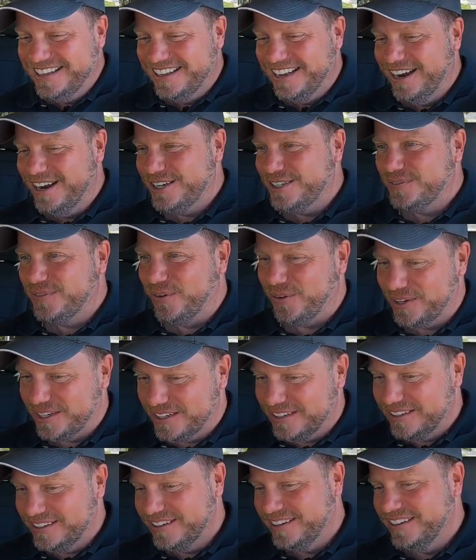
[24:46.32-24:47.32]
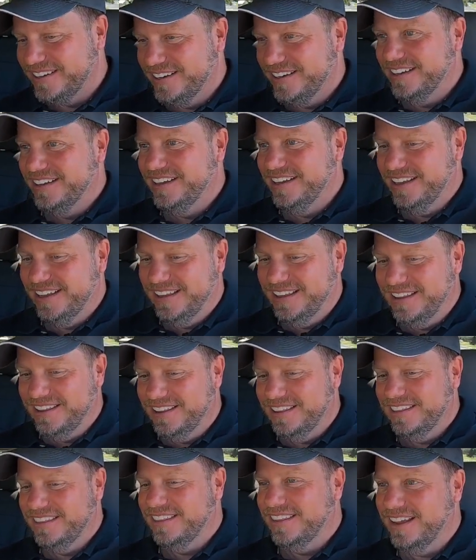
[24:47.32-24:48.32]
There's 40,
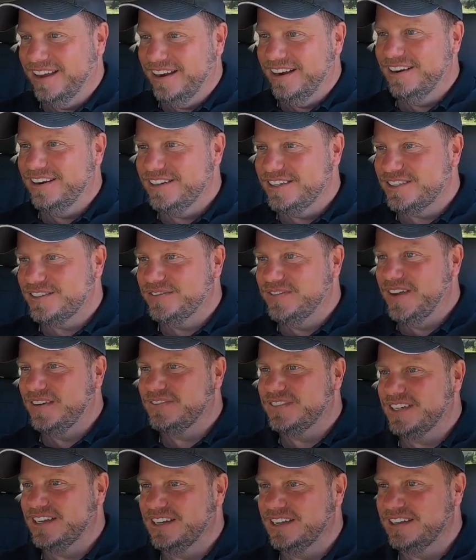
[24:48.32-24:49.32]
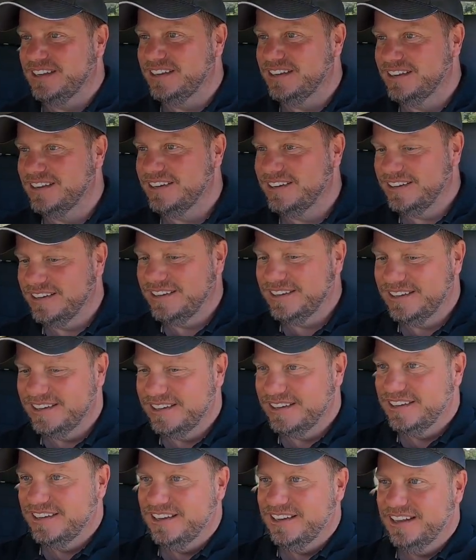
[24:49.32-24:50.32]
there's 50,
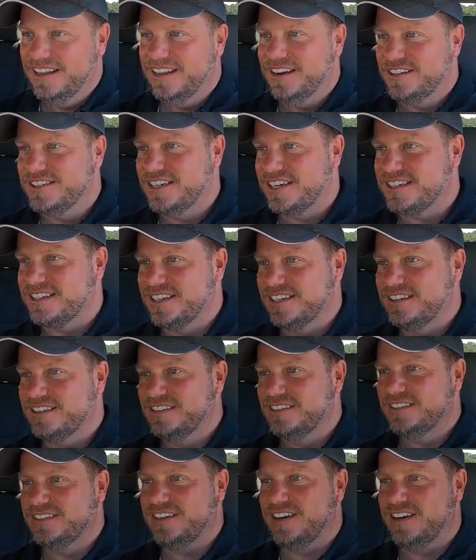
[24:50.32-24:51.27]
and there's 60,